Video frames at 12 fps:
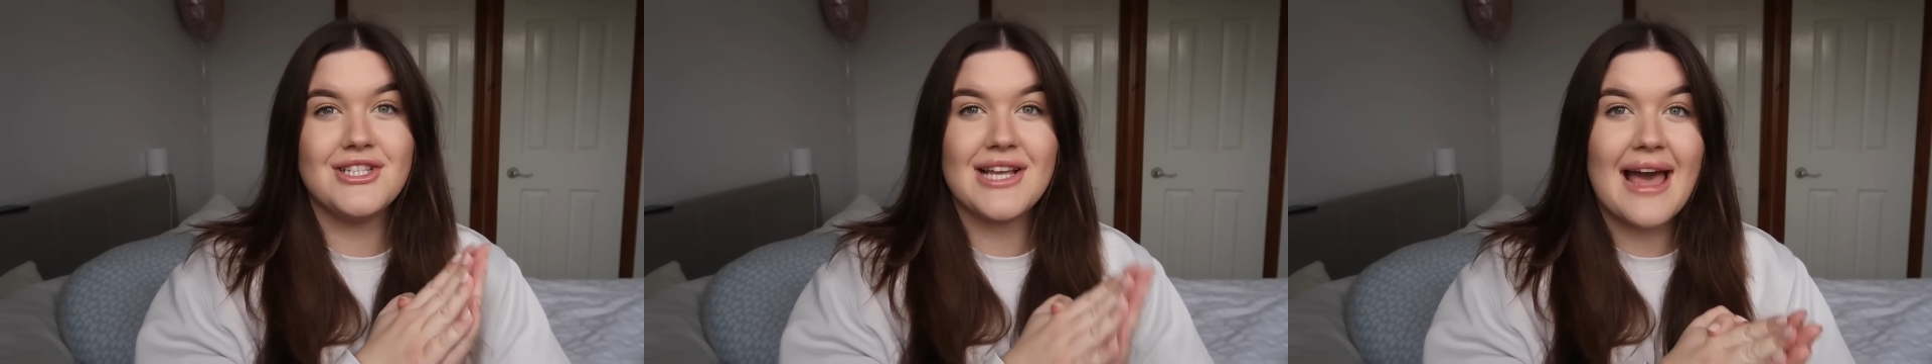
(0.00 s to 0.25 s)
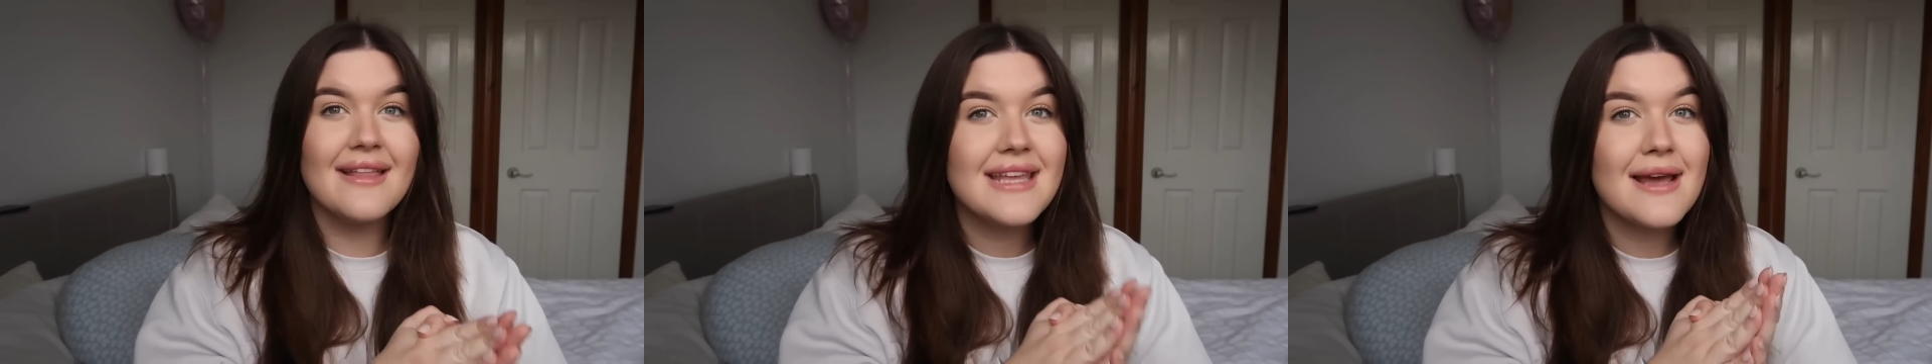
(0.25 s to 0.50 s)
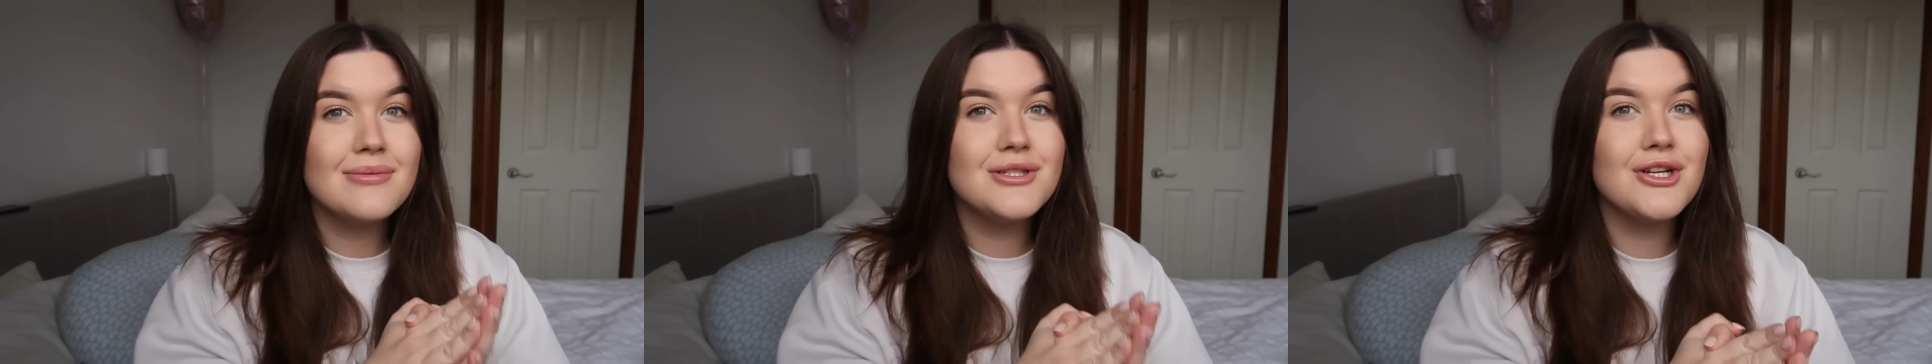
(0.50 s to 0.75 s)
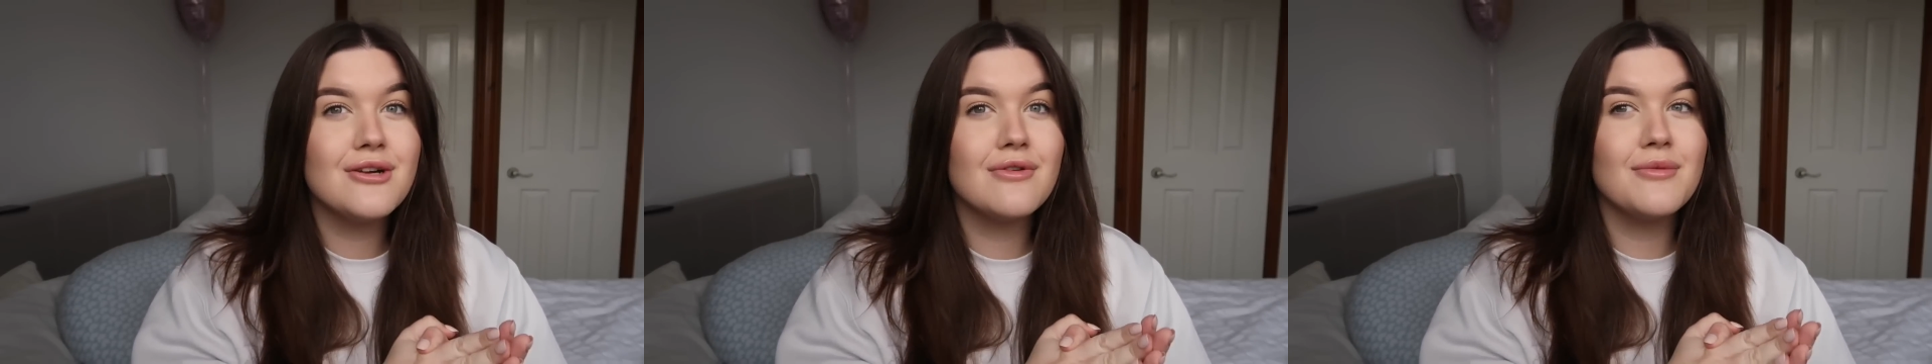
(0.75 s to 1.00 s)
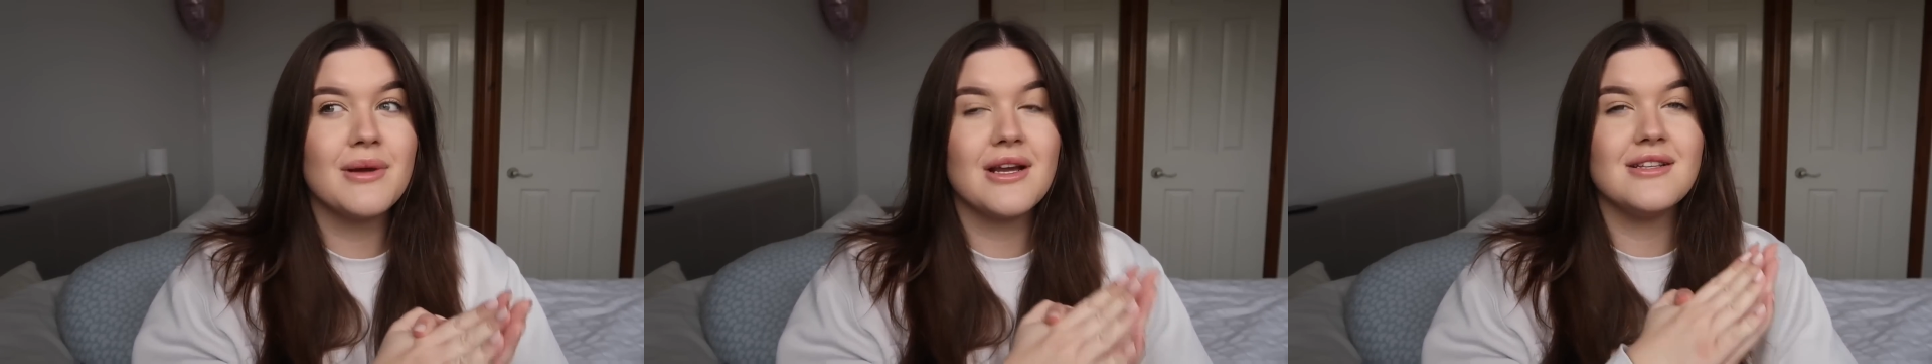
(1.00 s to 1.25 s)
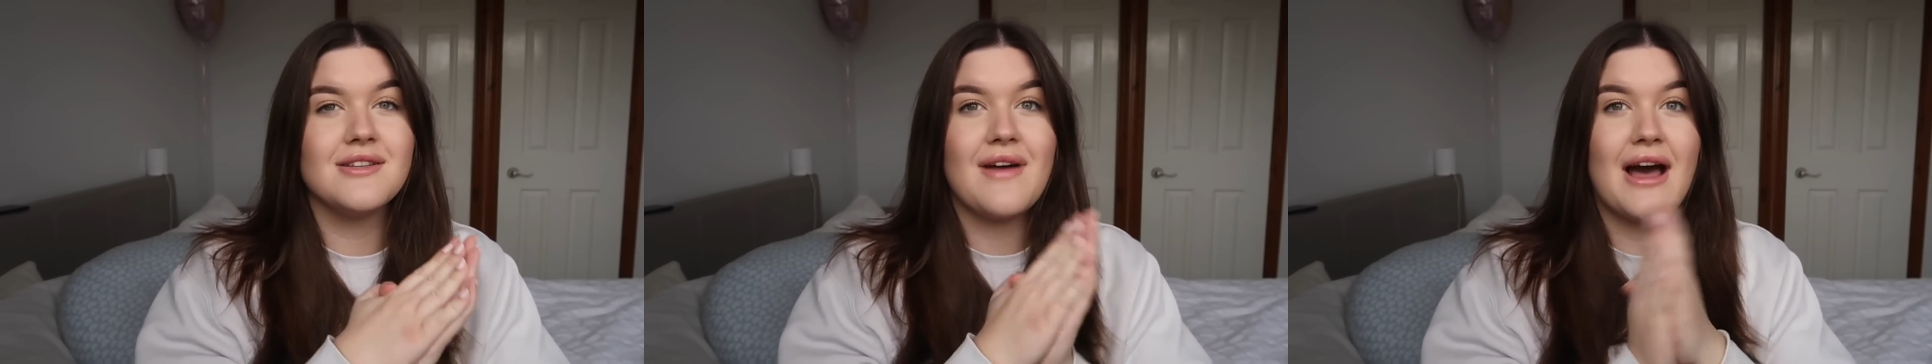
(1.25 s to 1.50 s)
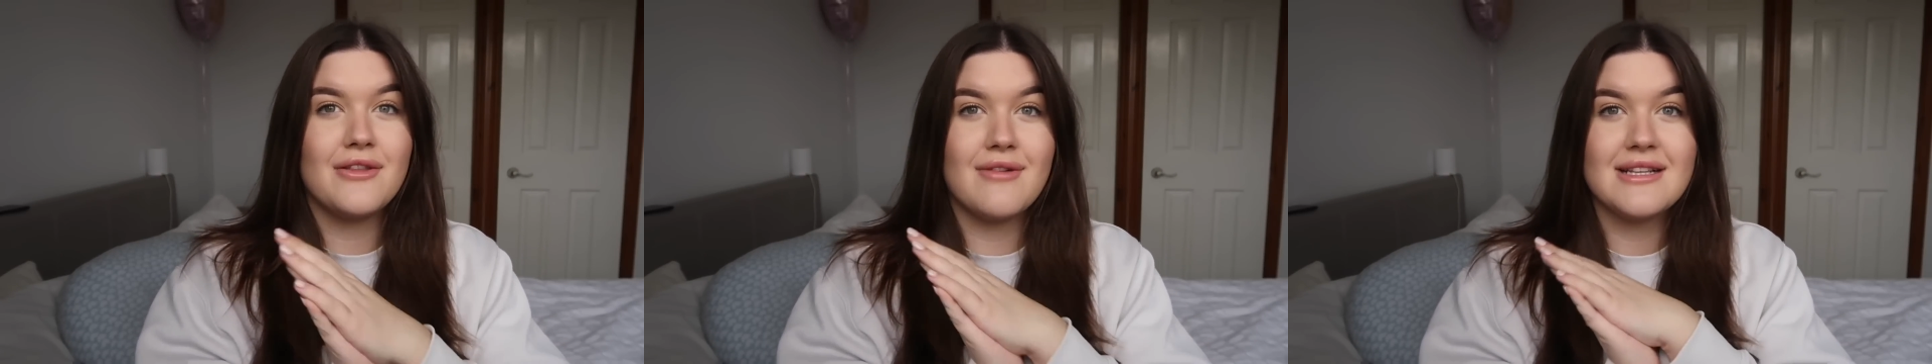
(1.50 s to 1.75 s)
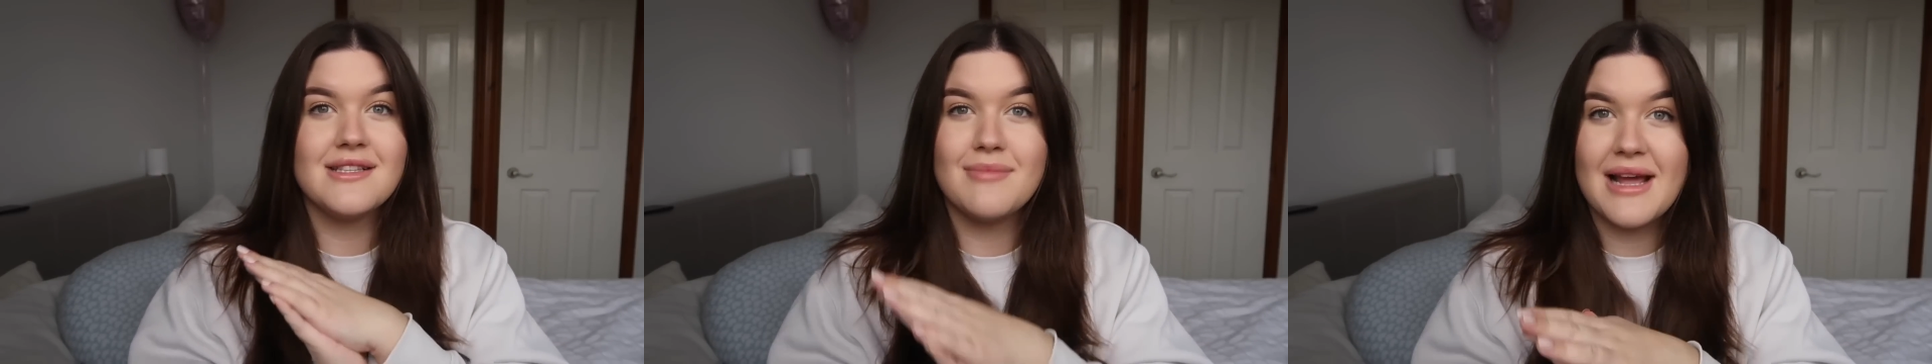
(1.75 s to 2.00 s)
to get the epidural because of how the
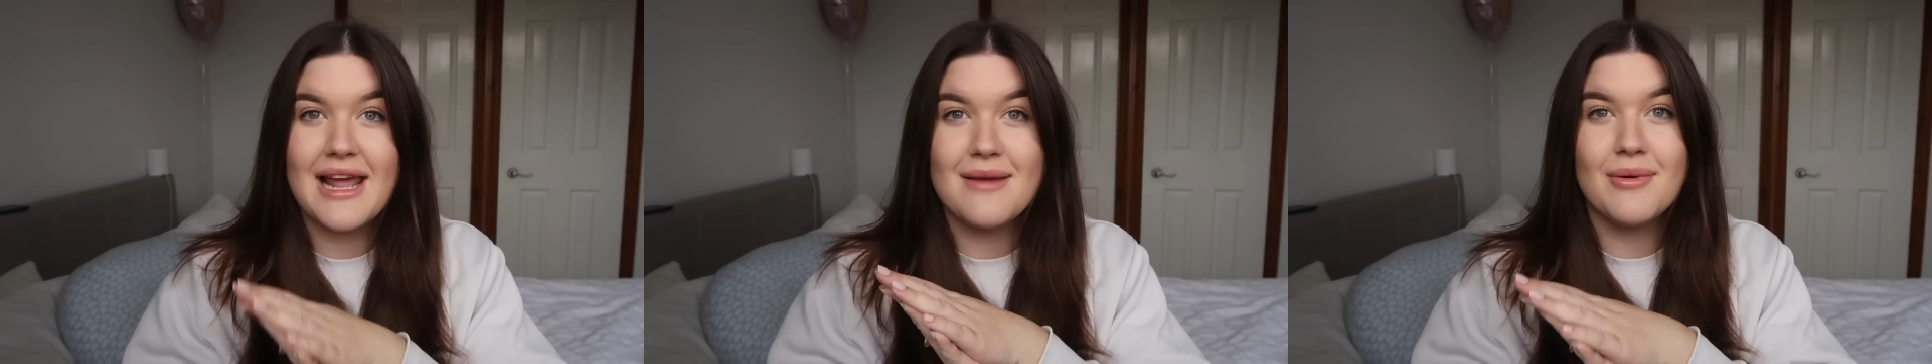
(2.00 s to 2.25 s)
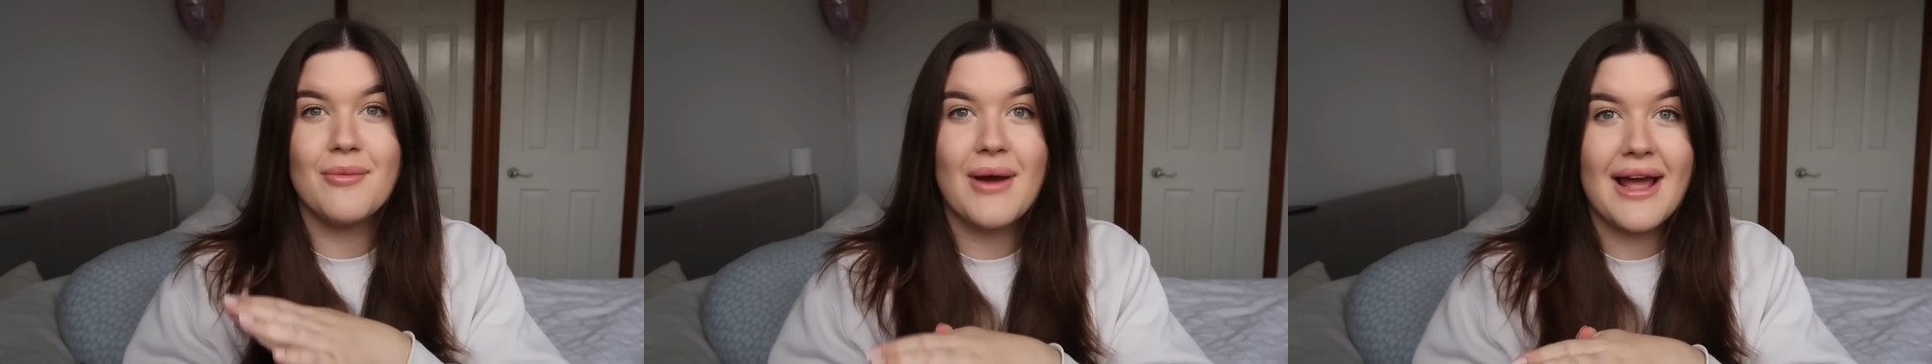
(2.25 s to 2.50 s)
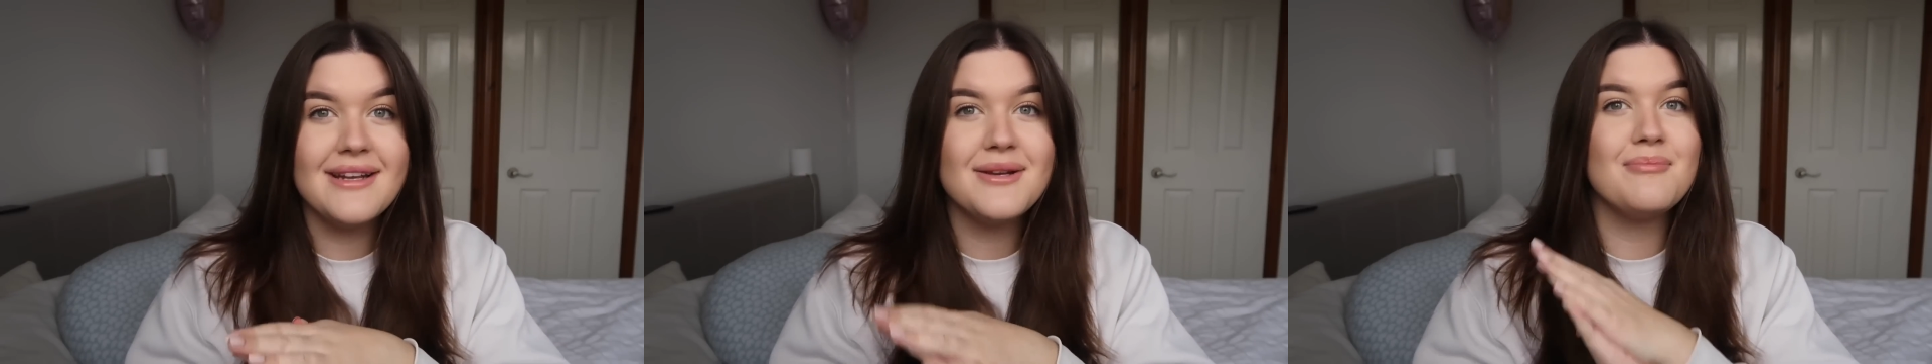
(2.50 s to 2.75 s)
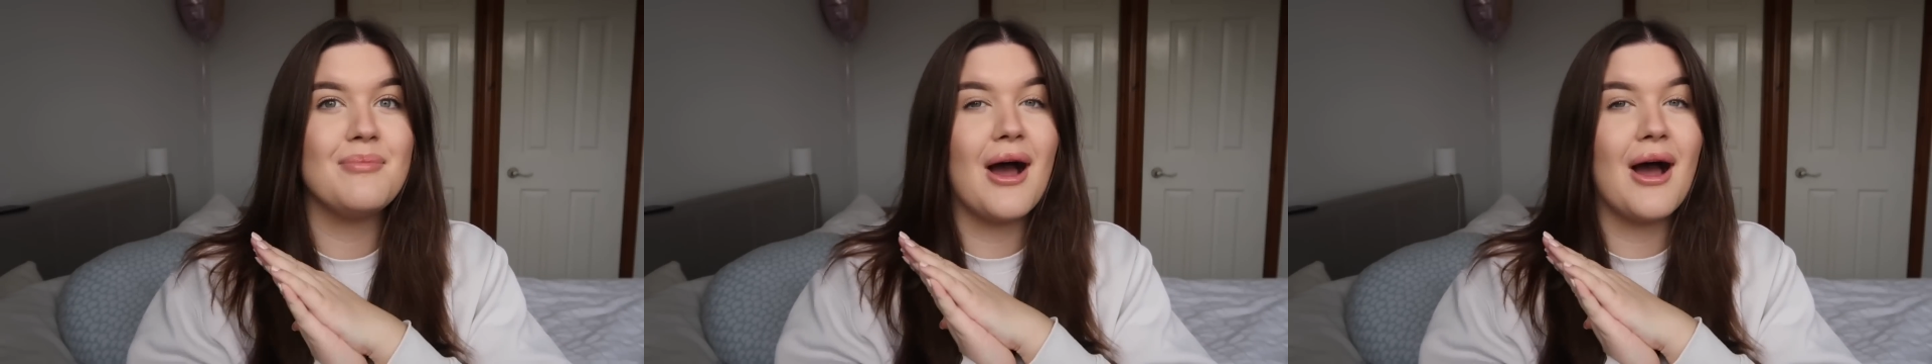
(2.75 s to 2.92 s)
rest of my labour went,